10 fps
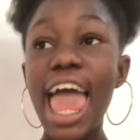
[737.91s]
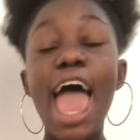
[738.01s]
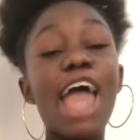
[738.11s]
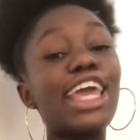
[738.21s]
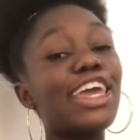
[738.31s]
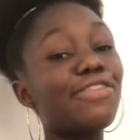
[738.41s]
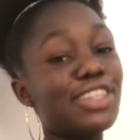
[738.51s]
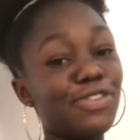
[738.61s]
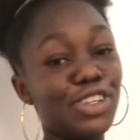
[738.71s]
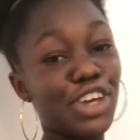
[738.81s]
give this
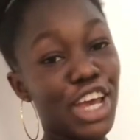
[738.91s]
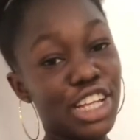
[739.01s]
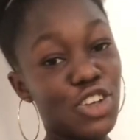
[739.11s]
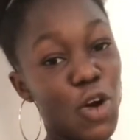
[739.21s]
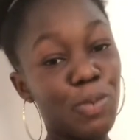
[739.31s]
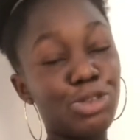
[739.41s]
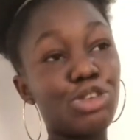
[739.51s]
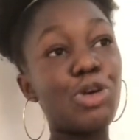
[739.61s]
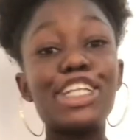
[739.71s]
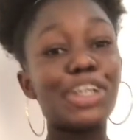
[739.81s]
video a thumbs up,
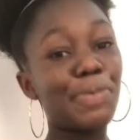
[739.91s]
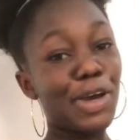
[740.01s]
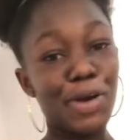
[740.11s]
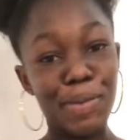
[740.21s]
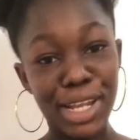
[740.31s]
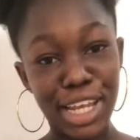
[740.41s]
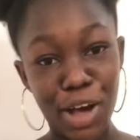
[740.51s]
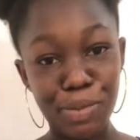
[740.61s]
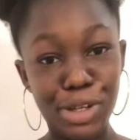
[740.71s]
drop a comment down below,